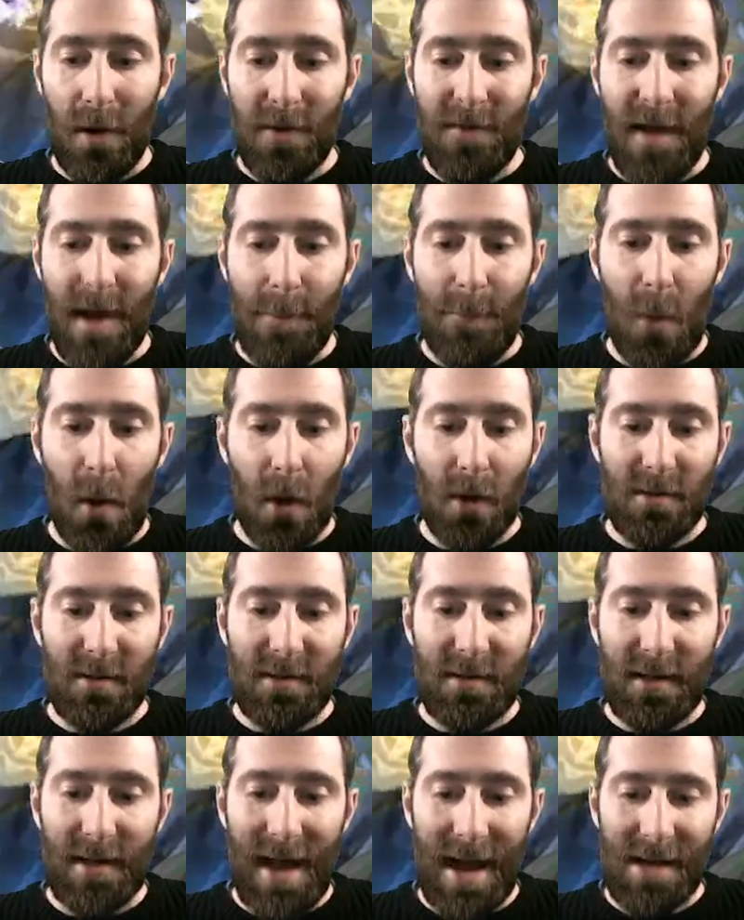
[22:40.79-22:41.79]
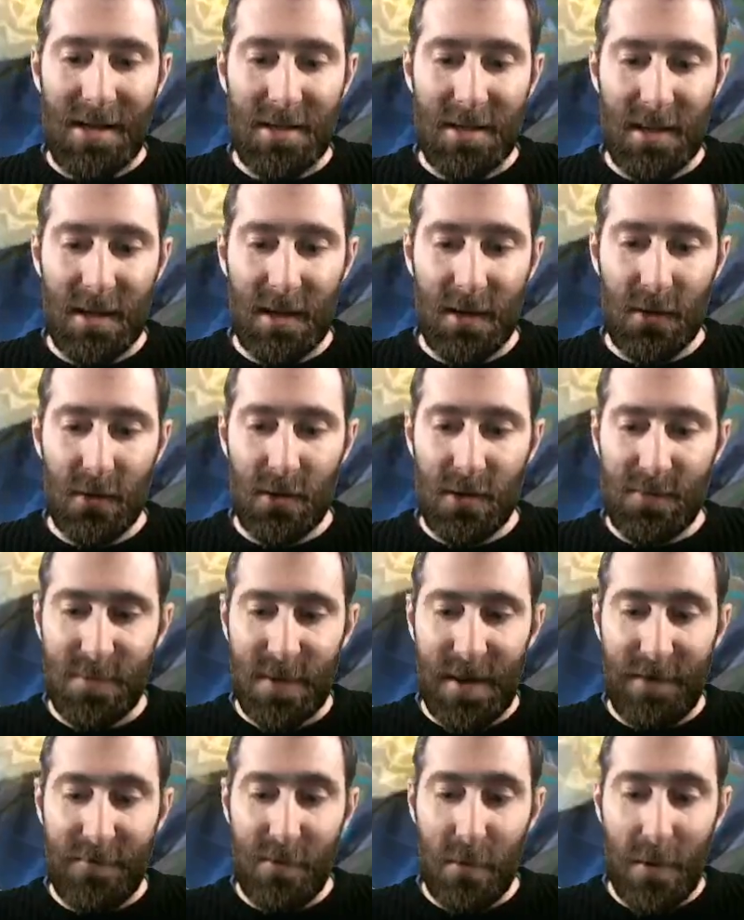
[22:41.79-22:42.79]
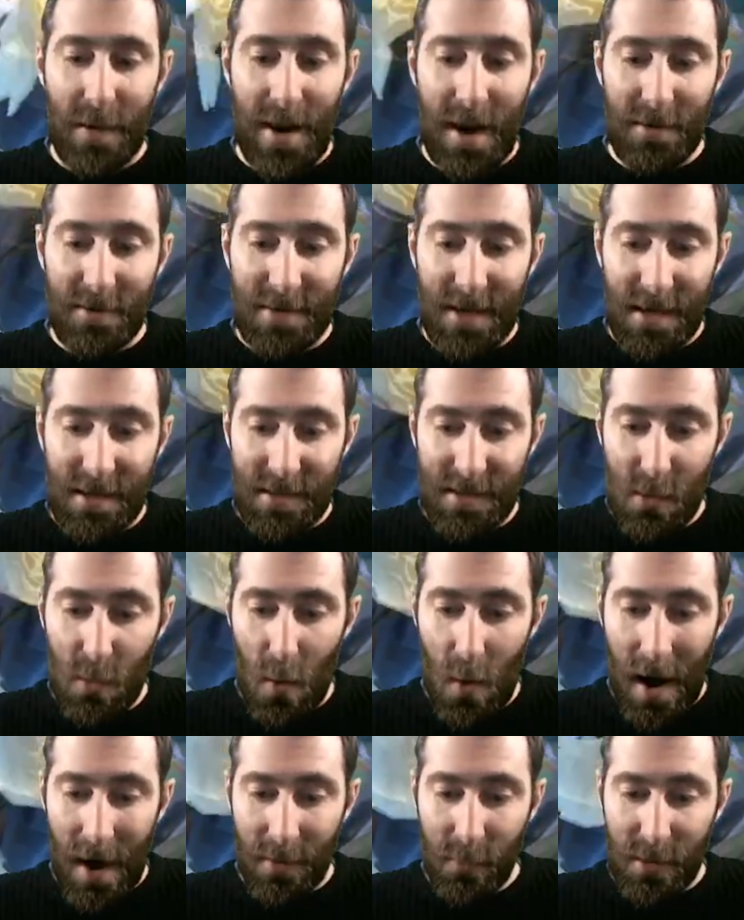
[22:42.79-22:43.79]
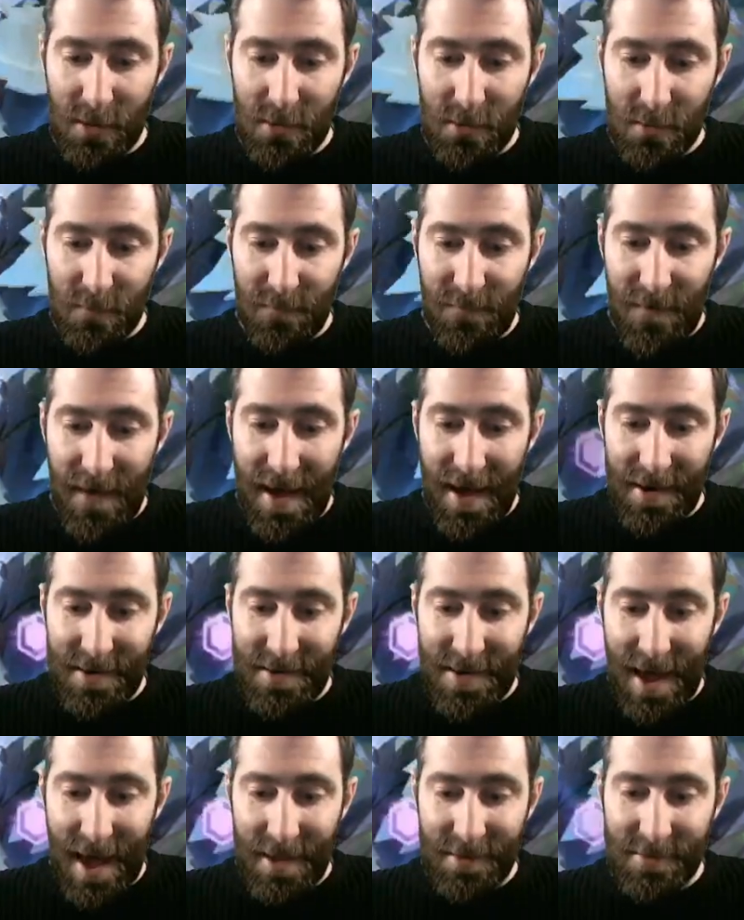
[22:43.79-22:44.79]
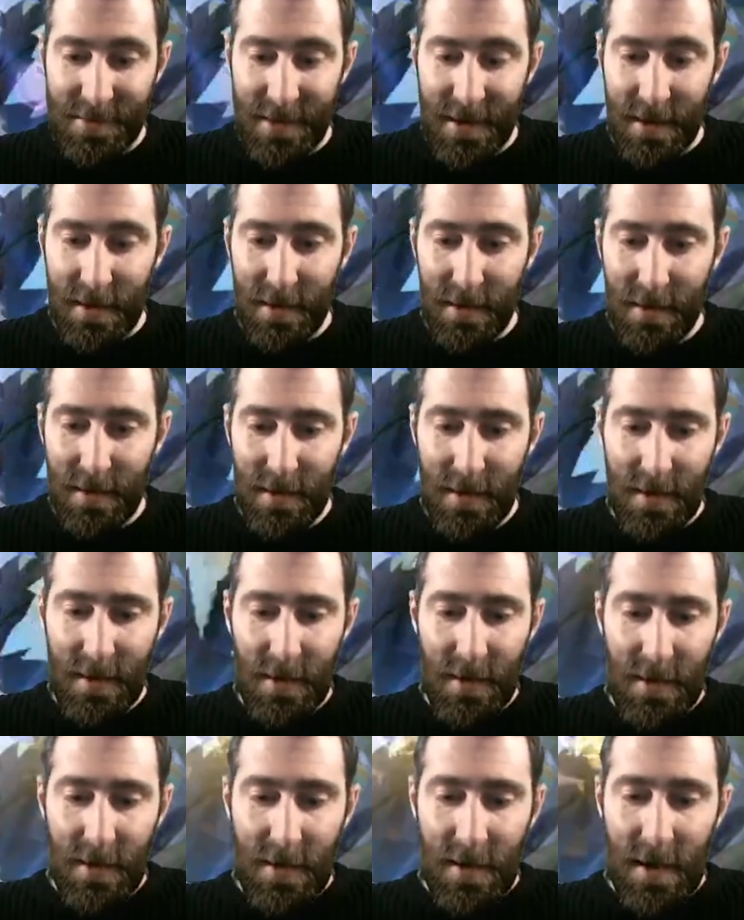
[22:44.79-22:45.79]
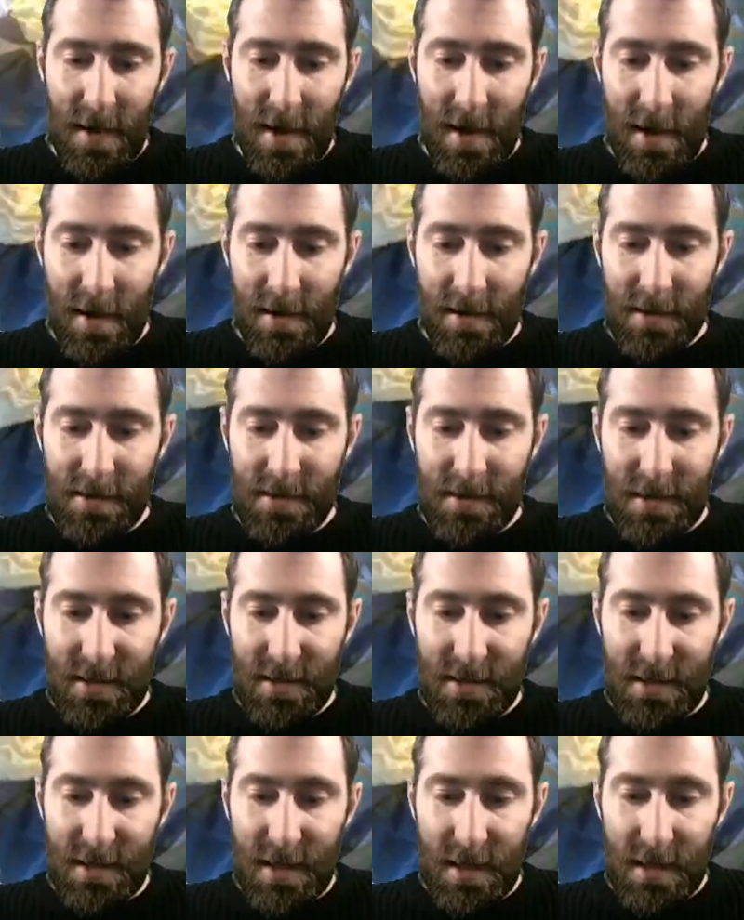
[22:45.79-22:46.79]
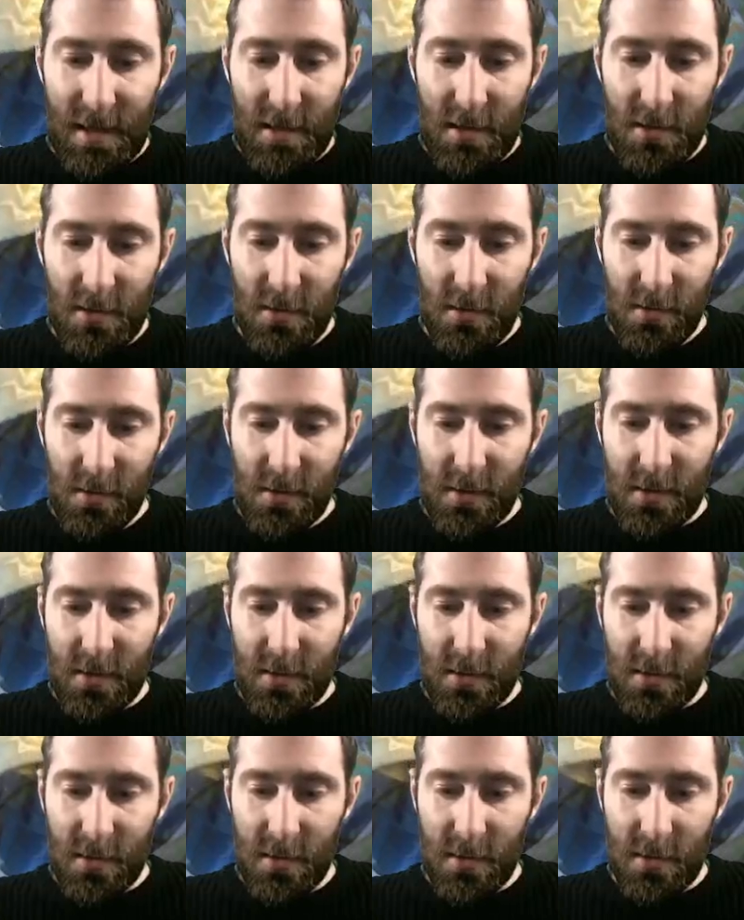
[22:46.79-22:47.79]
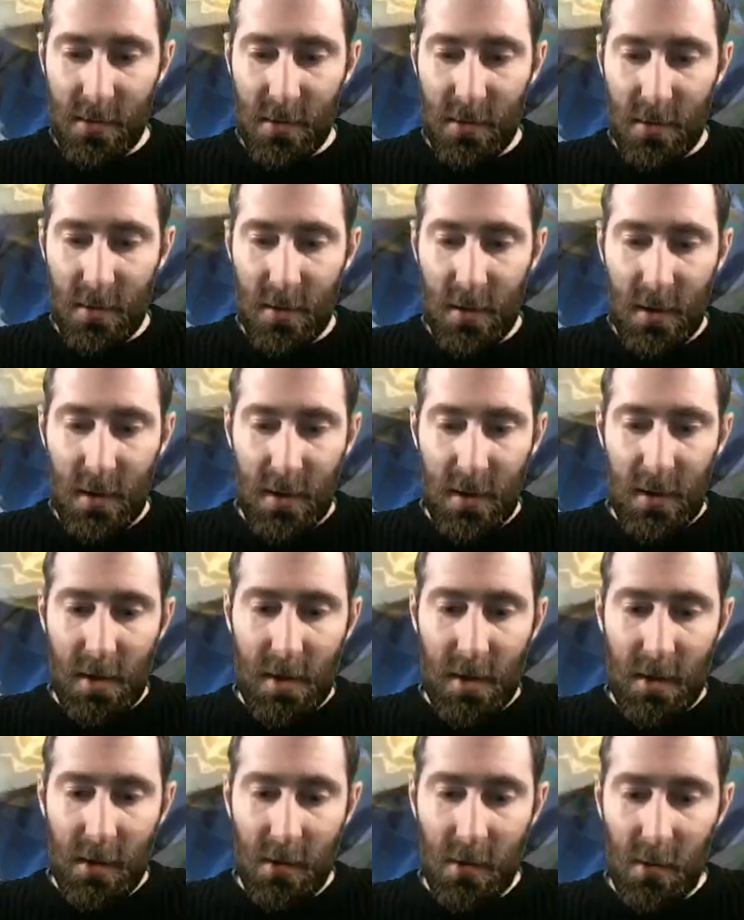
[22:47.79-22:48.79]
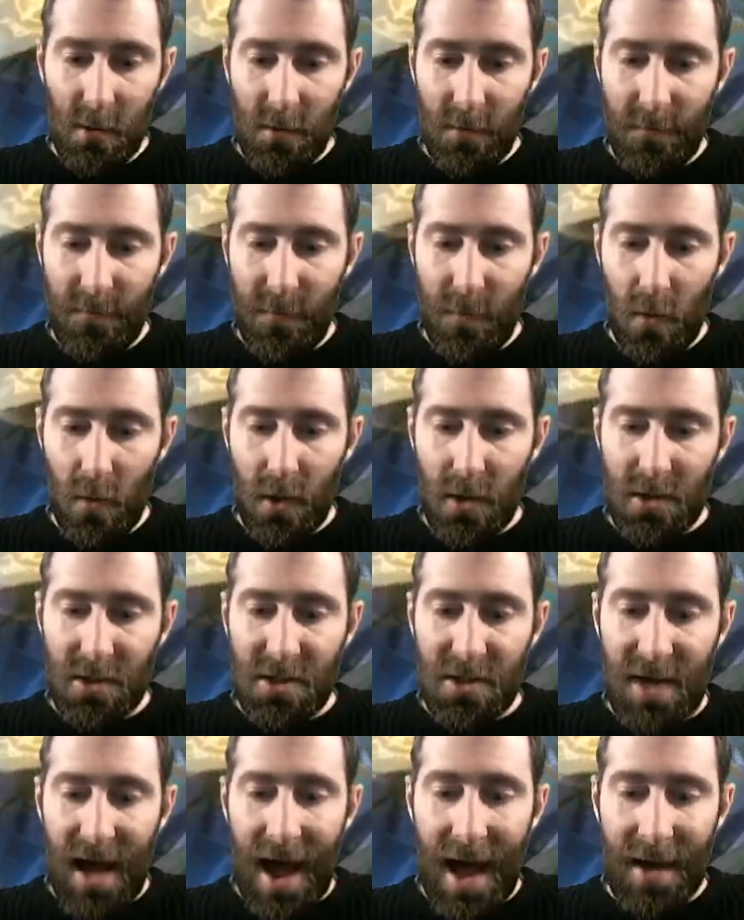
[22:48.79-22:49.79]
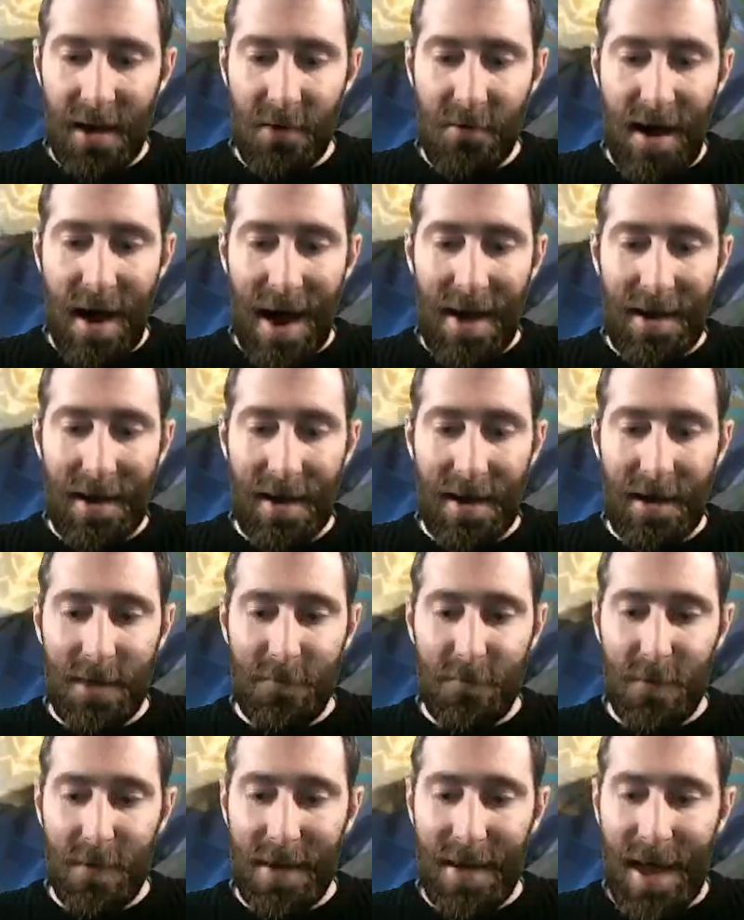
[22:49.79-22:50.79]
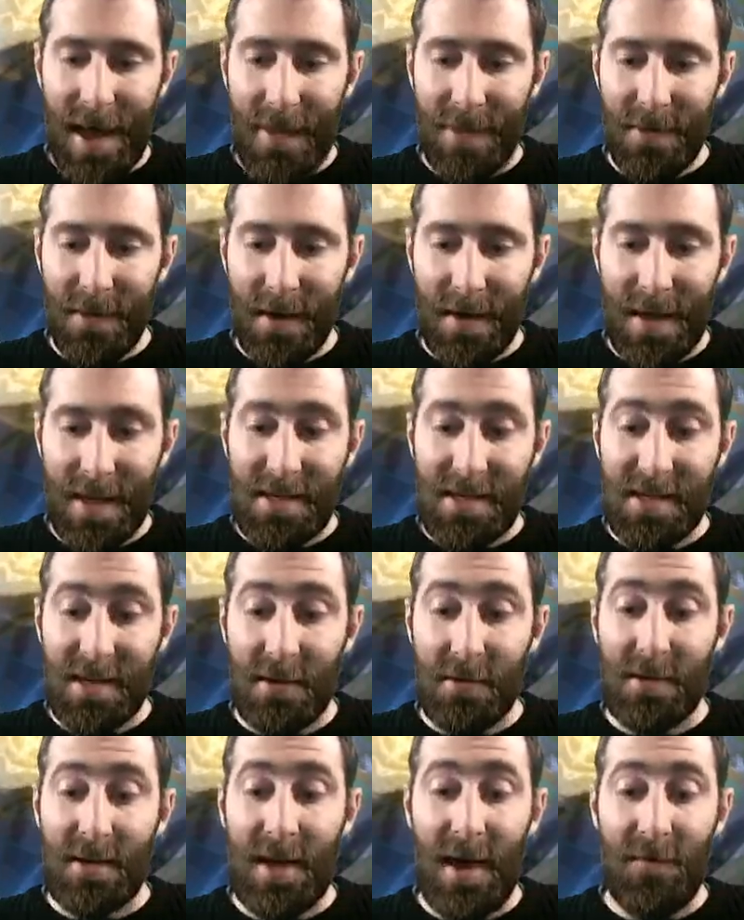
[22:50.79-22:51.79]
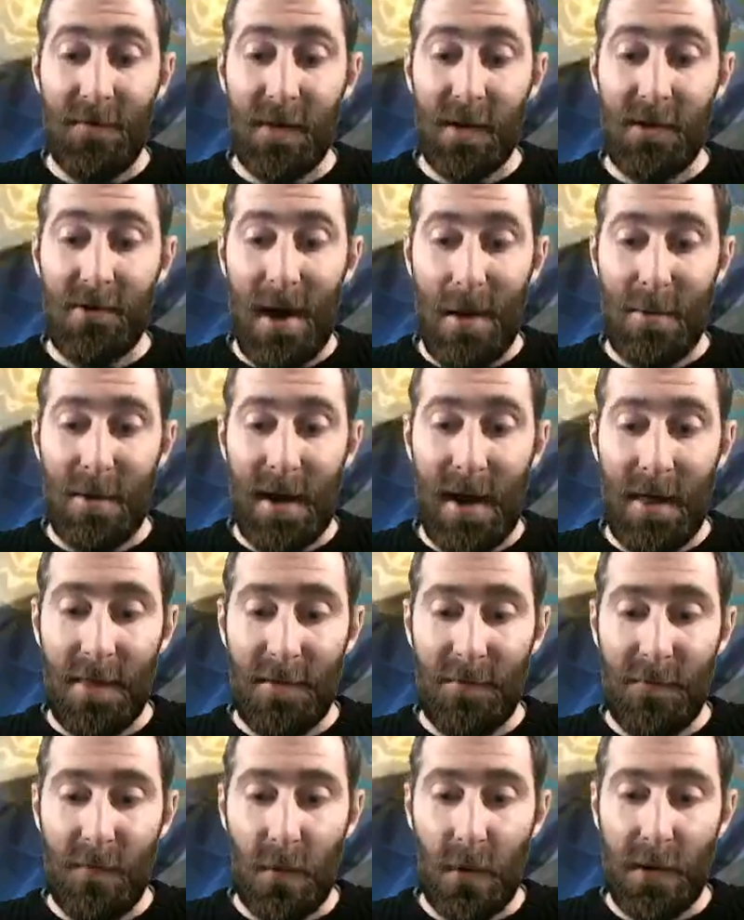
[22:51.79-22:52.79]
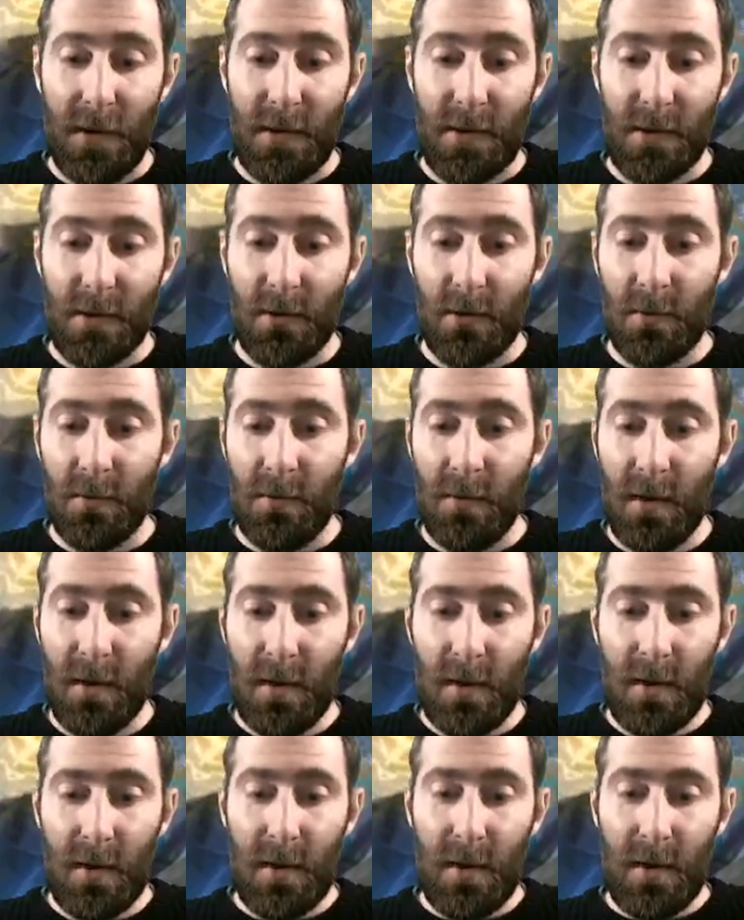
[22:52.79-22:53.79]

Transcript: One of our bots did actually lose, but everyone else actually won, which was fantastic. Let's continue to look for Shakaraka if we can, the legendary. Definitely grab another Void Doom.